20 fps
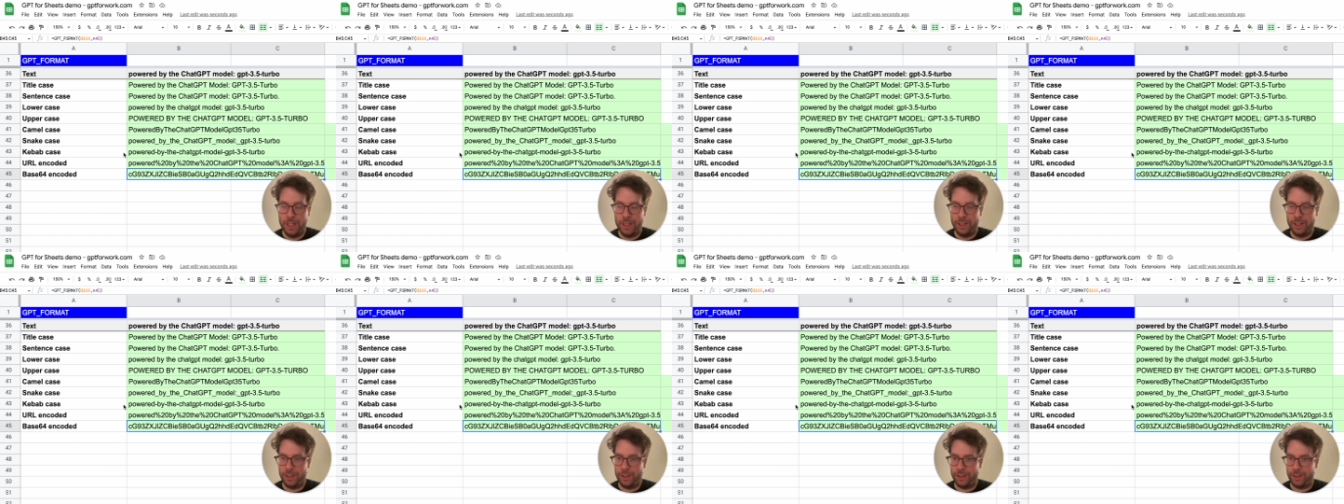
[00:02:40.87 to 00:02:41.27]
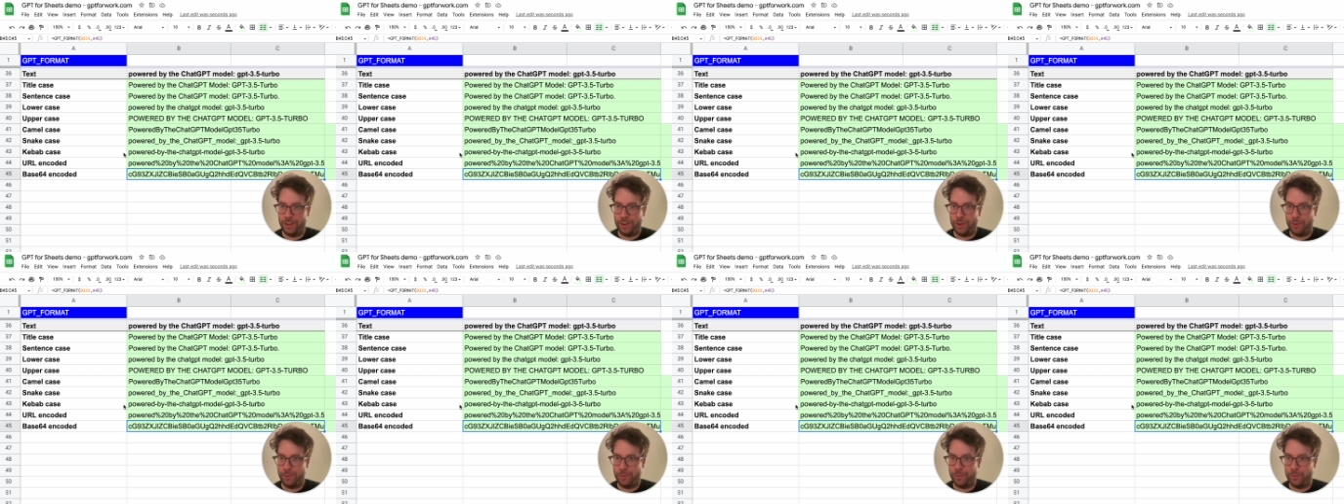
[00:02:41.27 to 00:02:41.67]

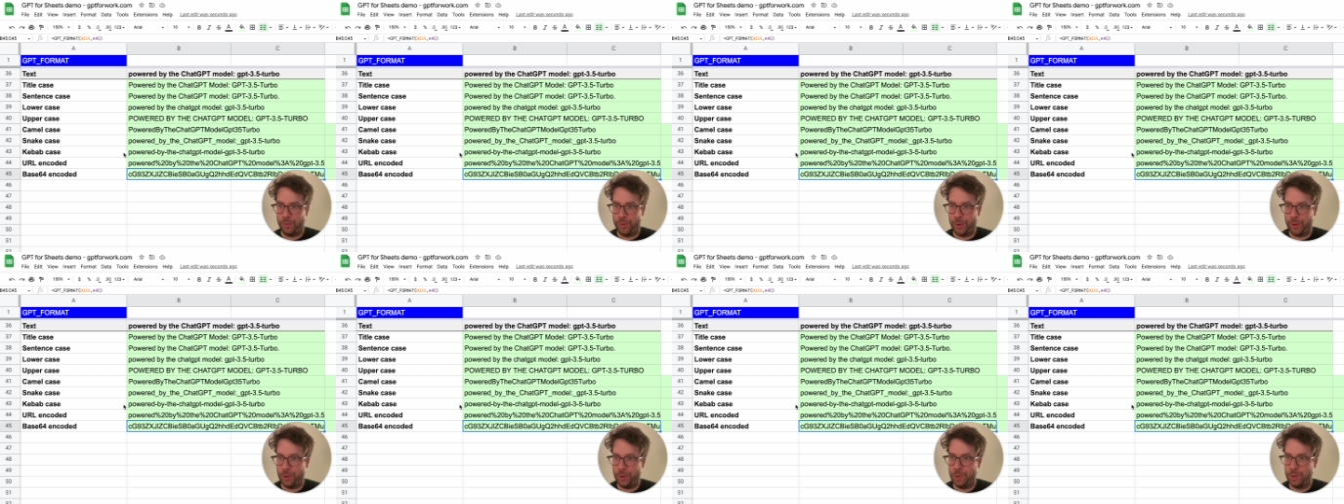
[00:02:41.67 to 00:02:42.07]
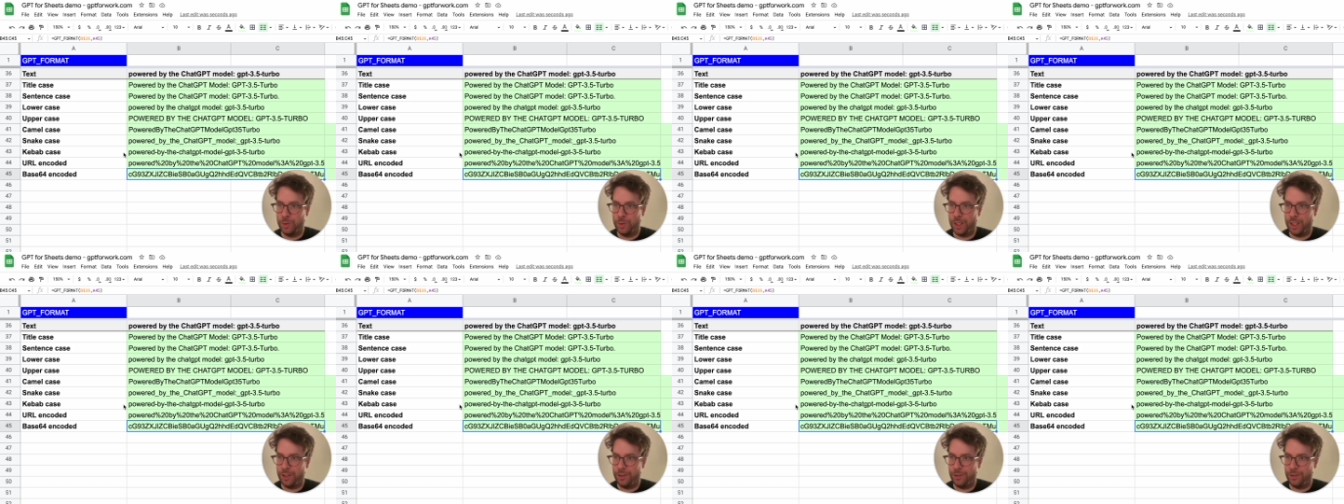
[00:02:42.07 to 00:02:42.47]
Um, so
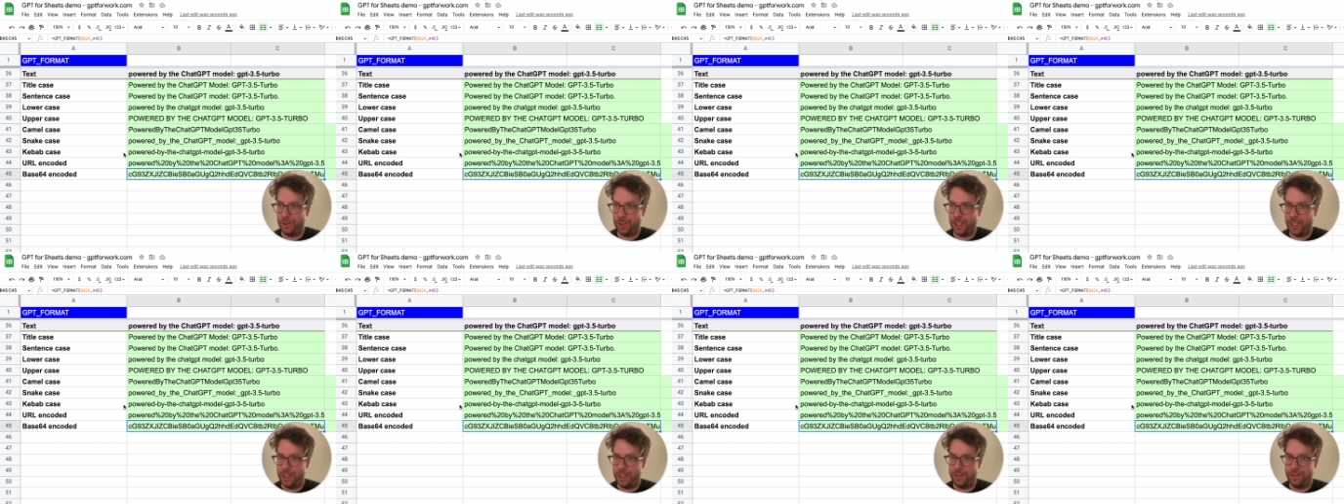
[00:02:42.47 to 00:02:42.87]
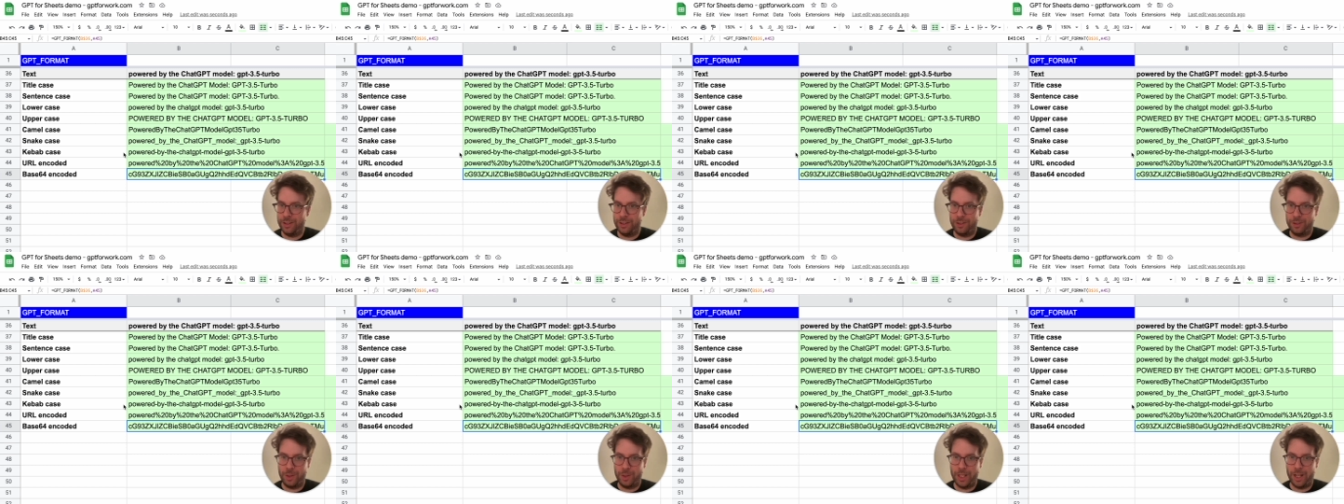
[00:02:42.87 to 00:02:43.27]
get your cases
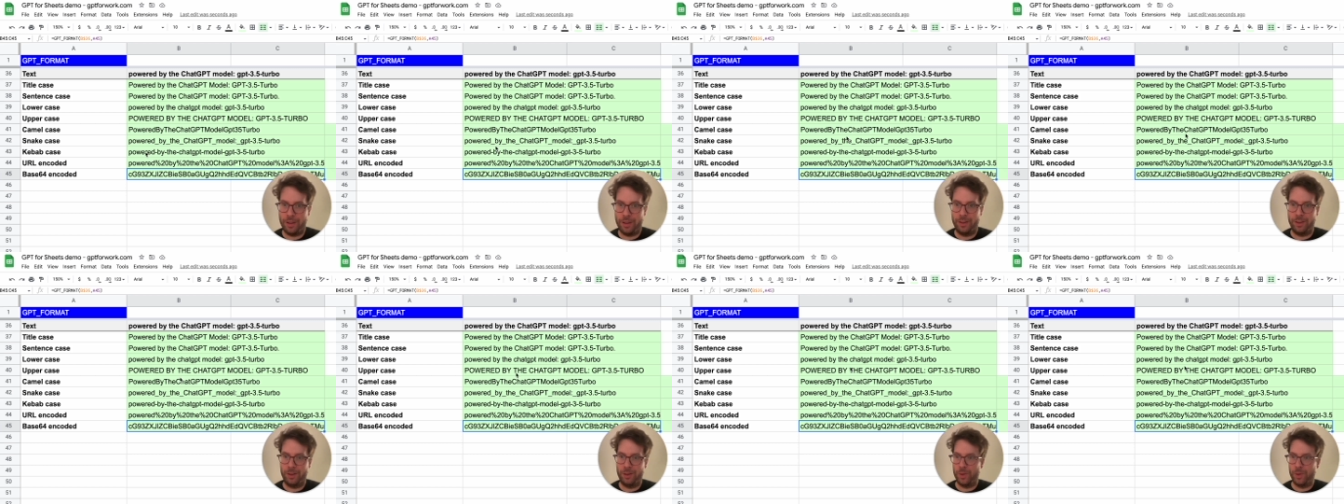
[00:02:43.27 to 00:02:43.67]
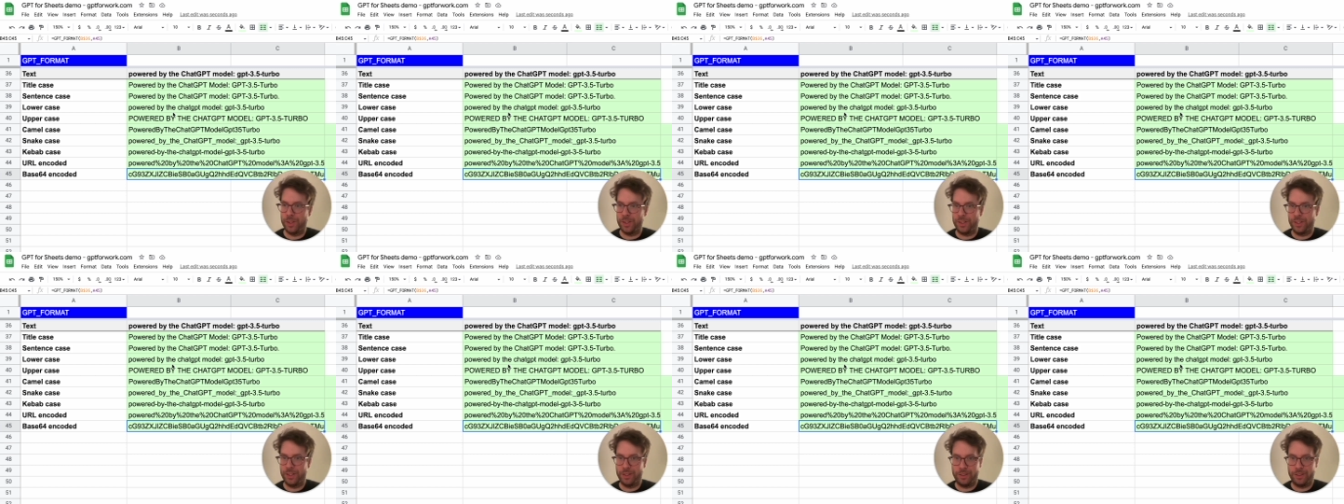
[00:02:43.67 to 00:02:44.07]
together with
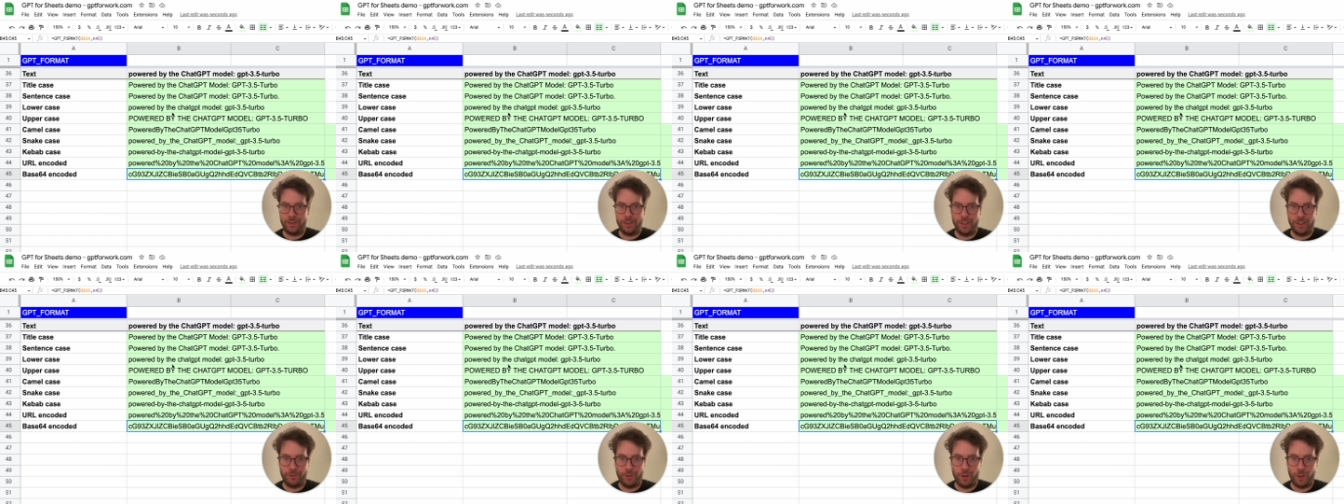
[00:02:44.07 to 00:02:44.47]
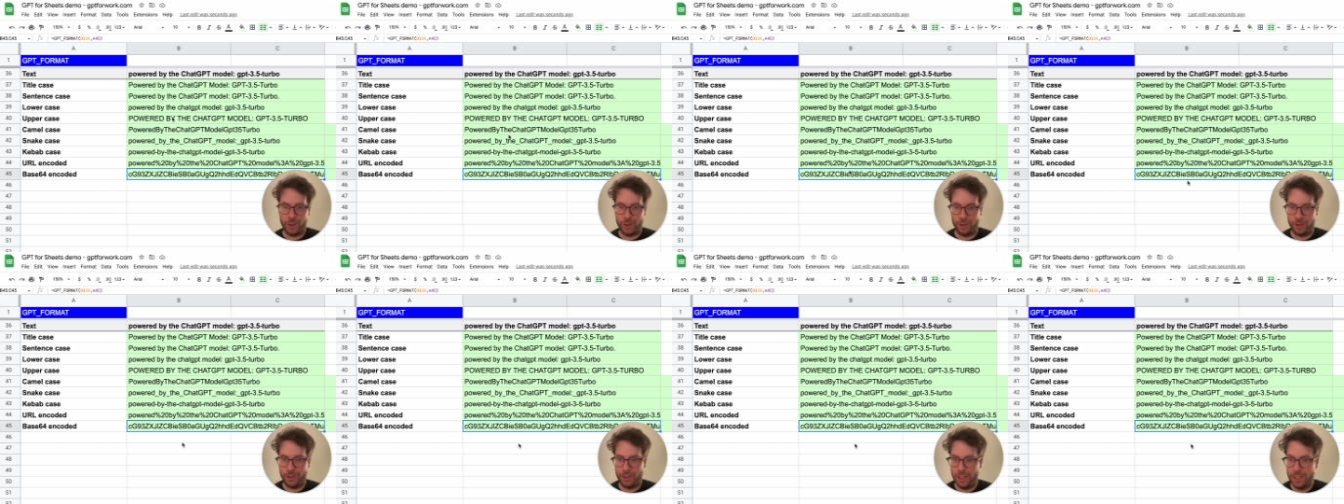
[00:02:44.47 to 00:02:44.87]
this this
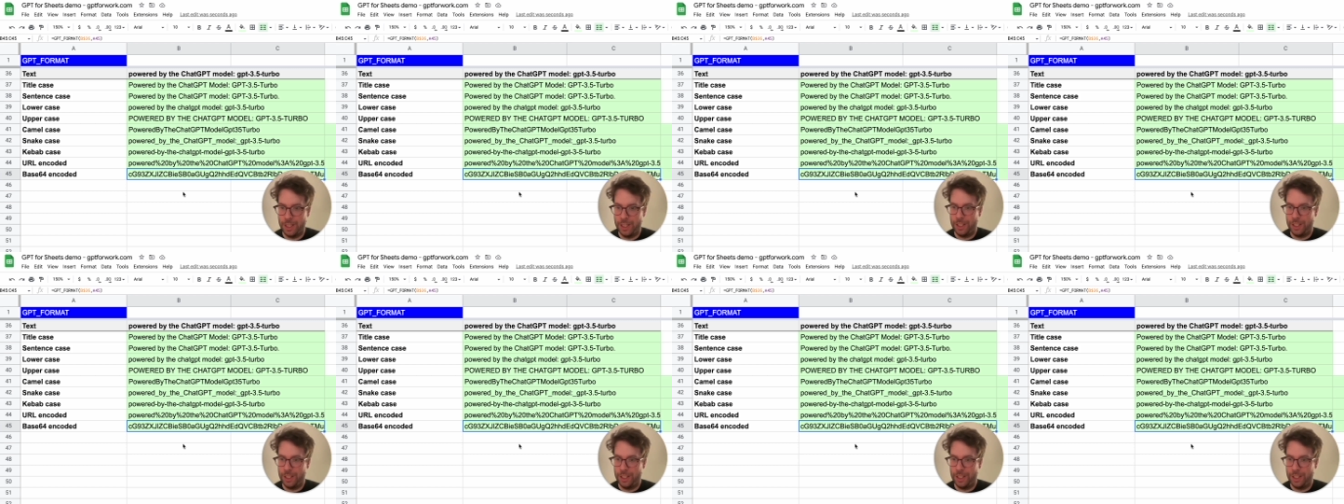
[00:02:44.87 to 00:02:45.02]
function.